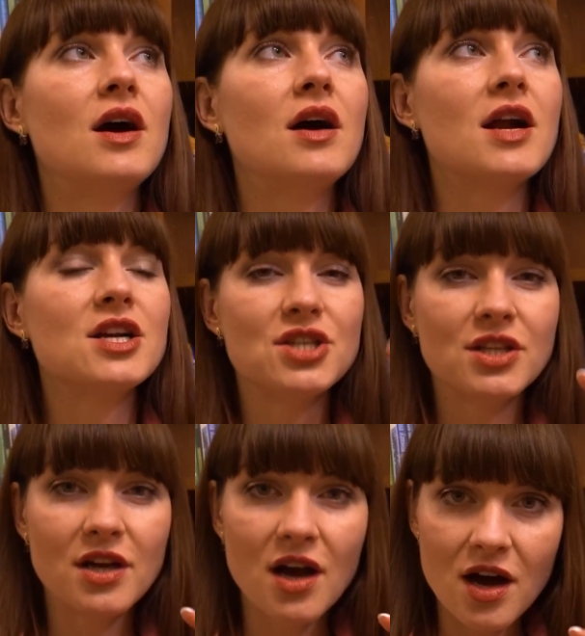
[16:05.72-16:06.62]

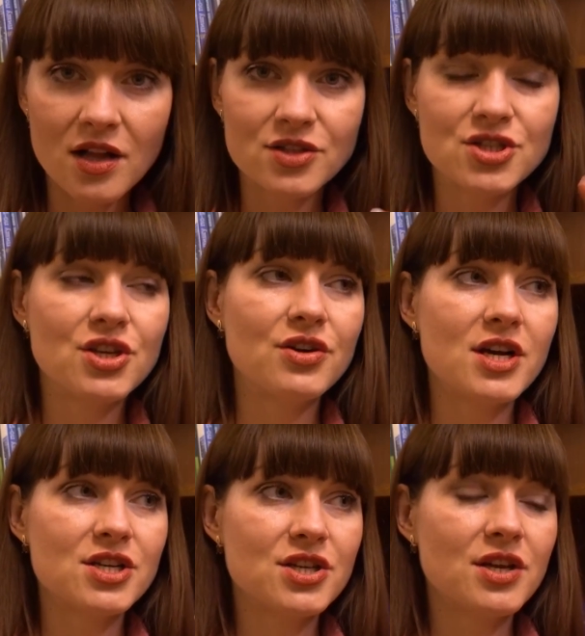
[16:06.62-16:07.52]
Russian culture,
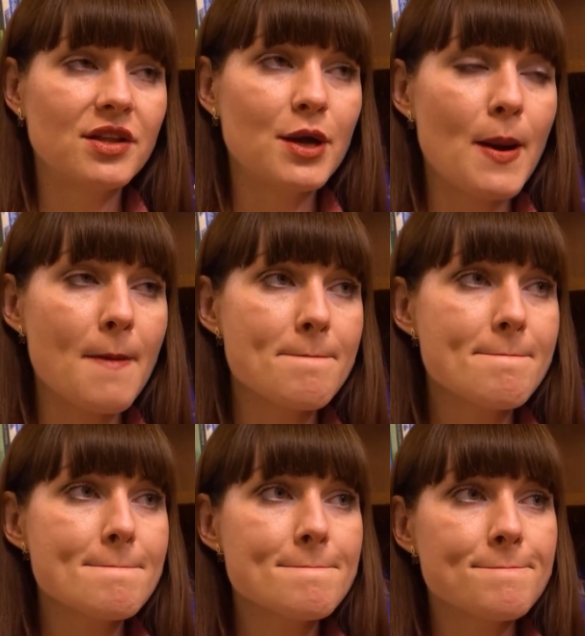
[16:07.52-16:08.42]
Russian
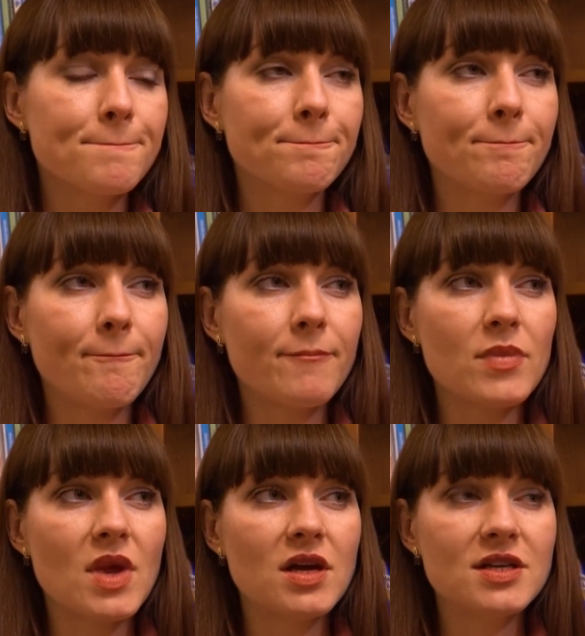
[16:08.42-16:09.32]

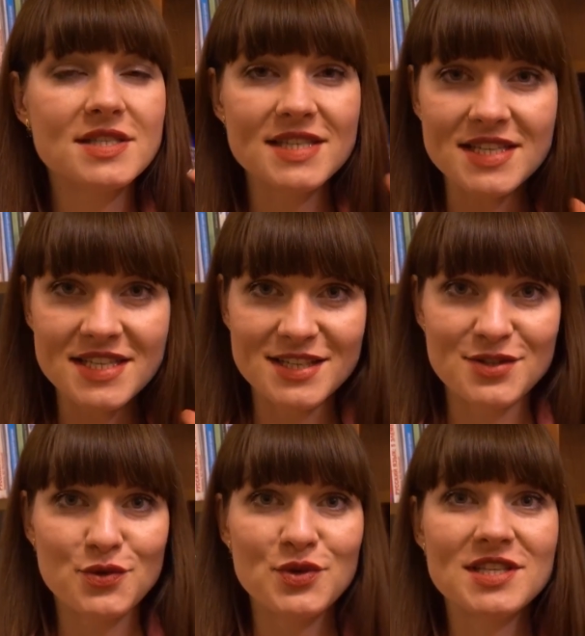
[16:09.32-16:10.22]
cities,
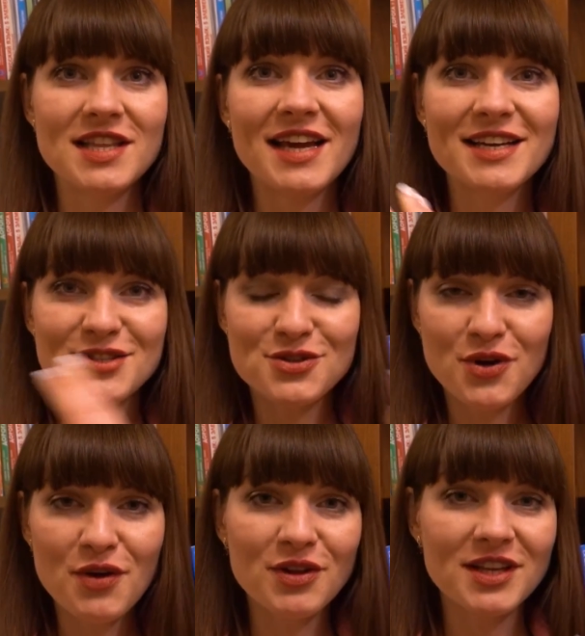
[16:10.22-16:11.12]
so it's like
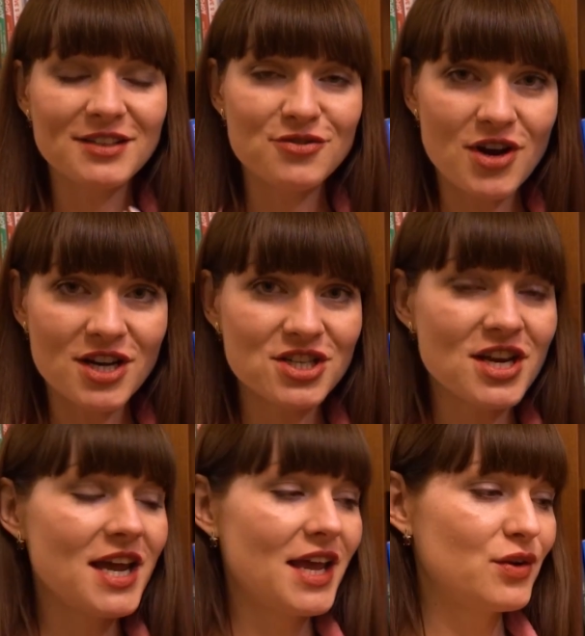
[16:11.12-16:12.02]
travel in
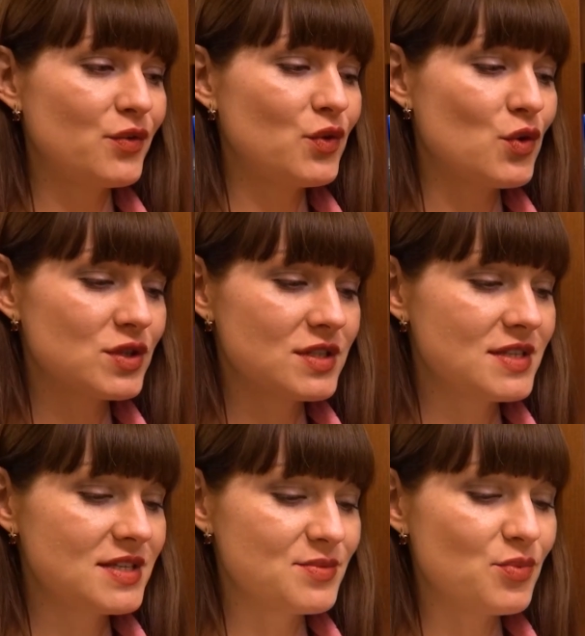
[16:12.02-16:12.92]
Russia, and of course
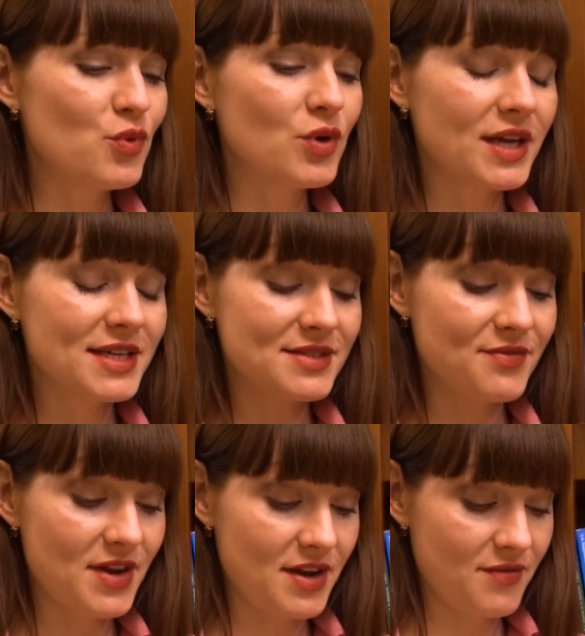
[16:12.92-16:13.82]
this book is
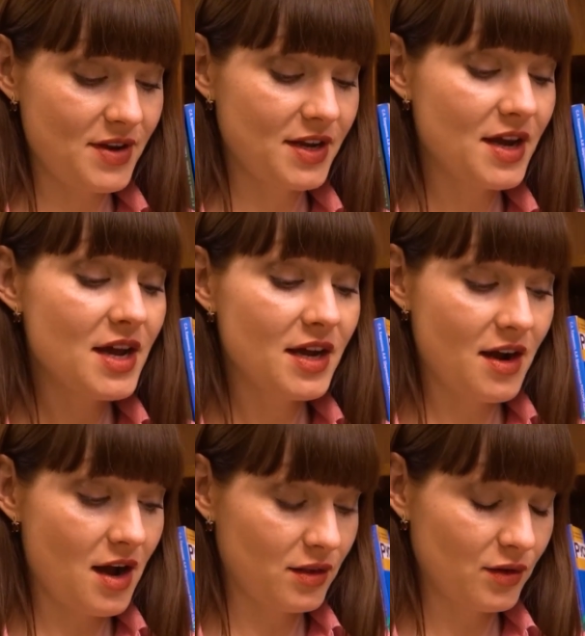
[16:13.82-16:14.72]
very, very
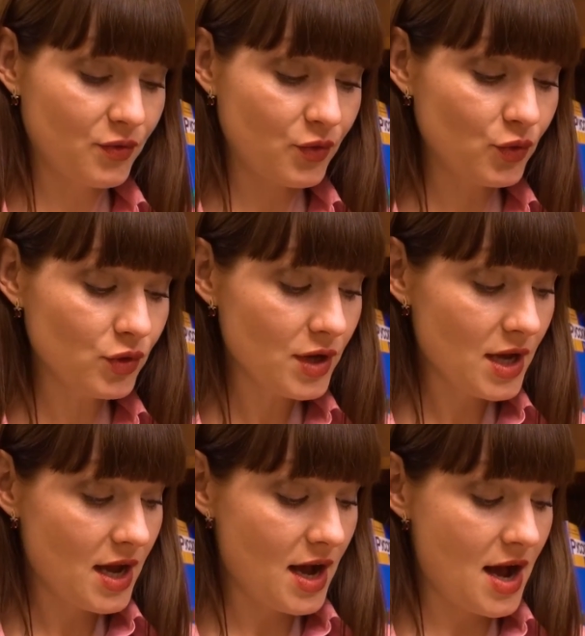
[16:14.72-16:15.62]
colorful.
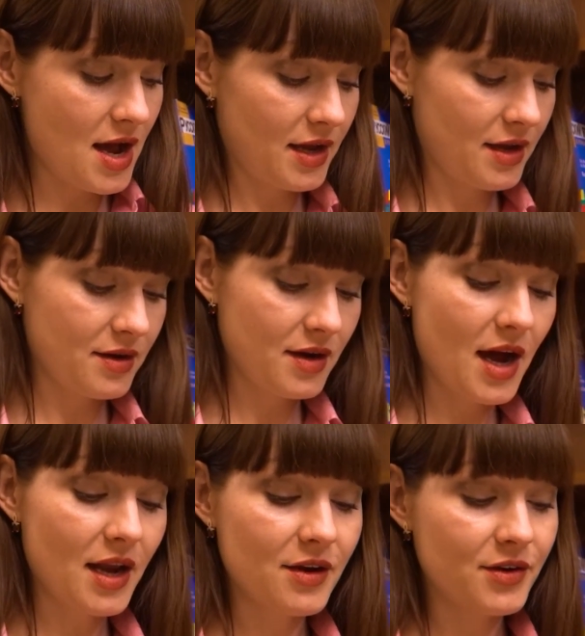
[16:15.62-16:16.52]
I
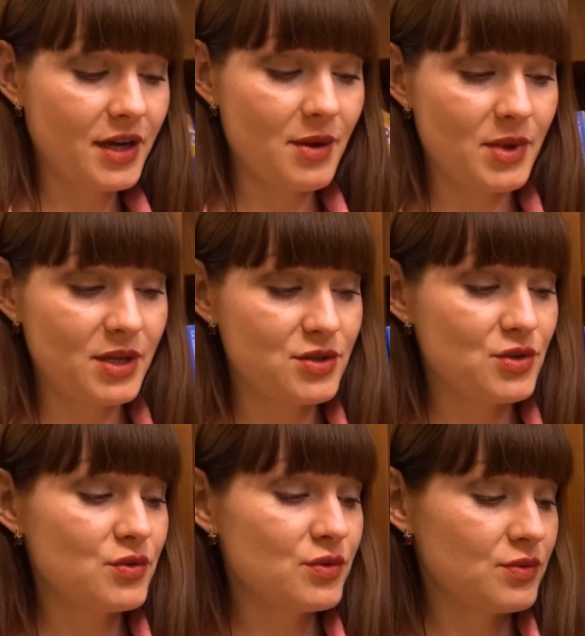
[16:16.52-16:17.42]
highly recommend
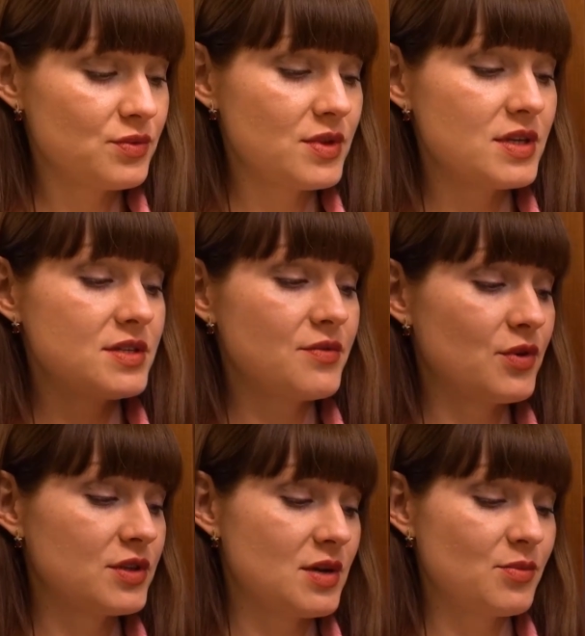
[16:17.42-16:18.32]
you this.
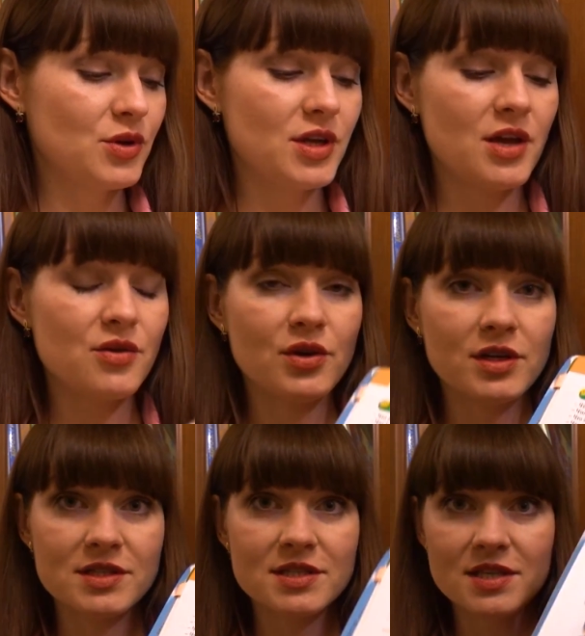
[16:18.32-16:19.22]
For example, here you
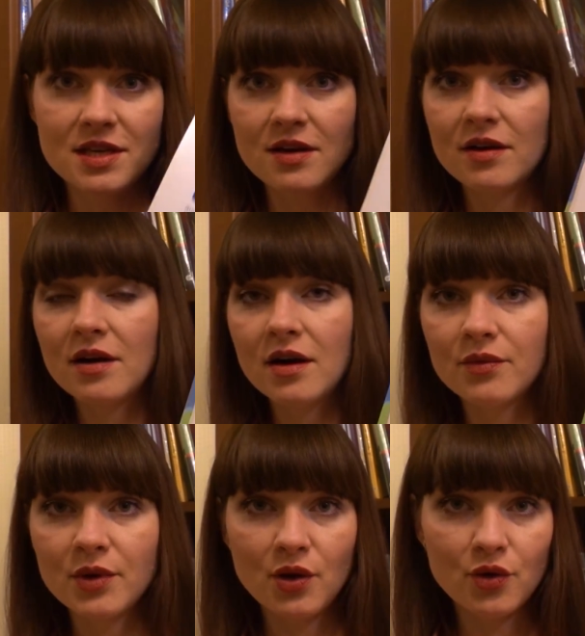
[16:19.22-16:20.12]
can see
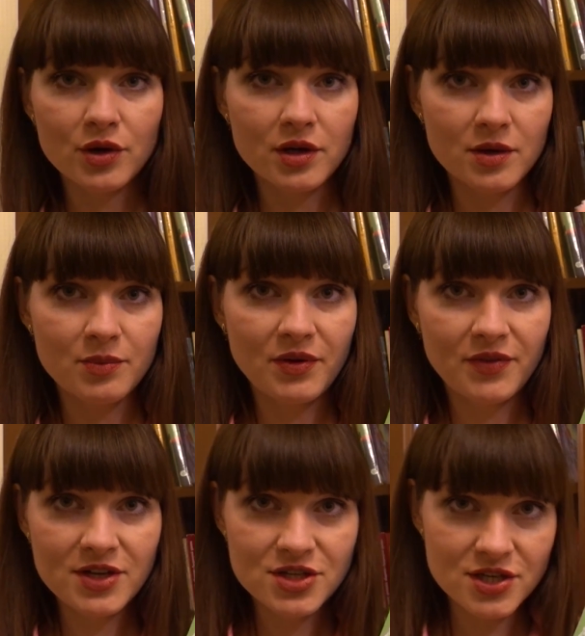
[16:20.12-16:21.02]
we learn
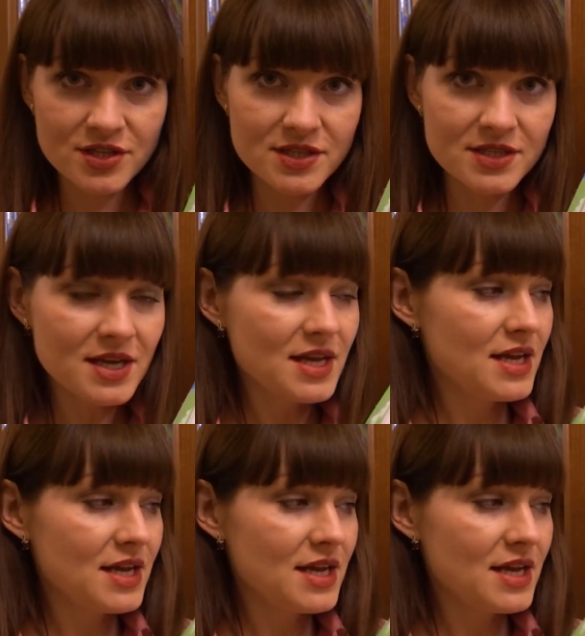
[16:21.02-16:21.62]
professions,